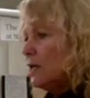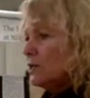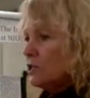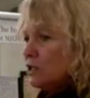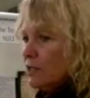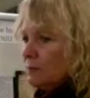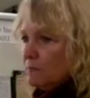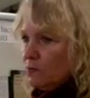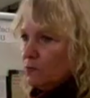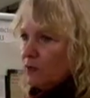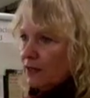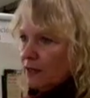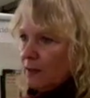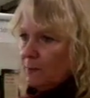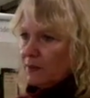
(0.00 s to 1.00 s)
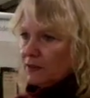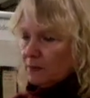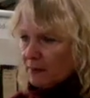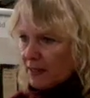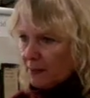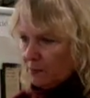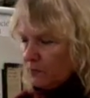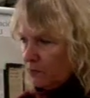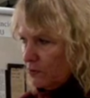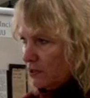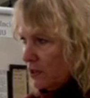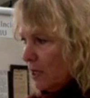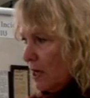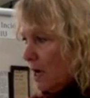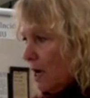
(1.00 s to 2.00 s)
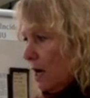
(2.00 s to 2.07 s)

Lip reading: She had been written up in the papers.